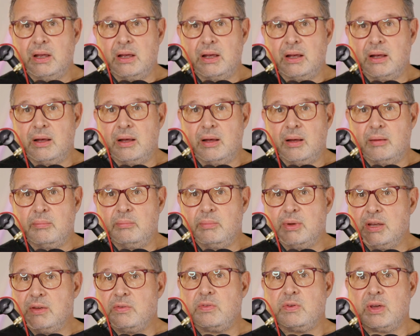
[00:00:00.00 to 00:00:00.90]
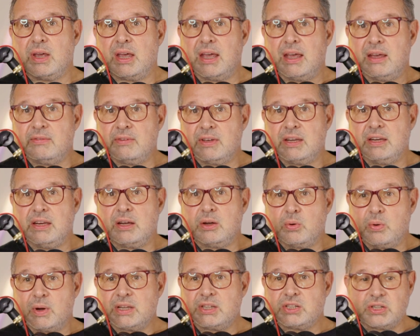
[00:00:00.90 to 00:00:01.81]
Um, if you have any
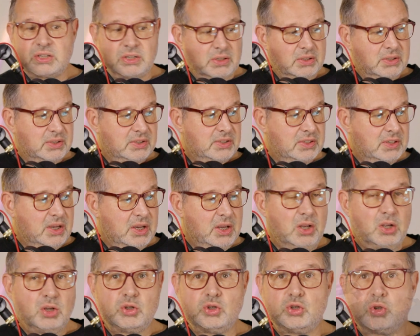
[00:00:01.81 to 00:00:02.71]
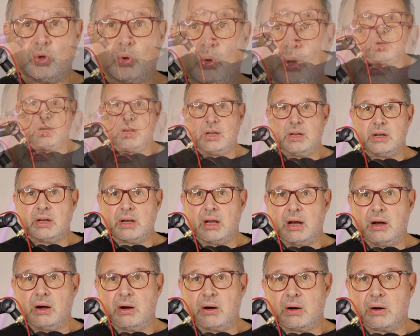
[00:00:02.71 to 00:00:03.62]
questions, join
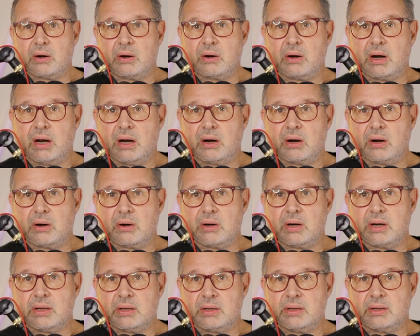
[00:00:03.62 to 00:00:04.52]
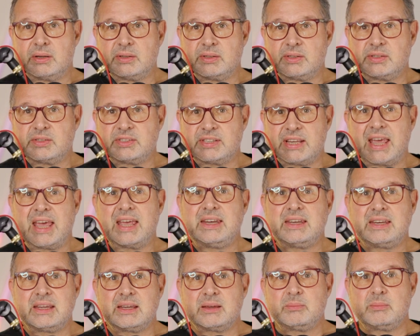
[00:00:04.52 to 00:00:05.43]
our, our uh,
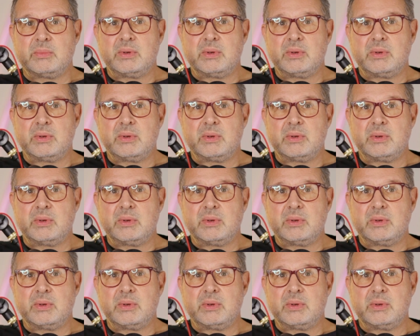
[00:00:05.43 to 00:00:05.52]
Xandeum.com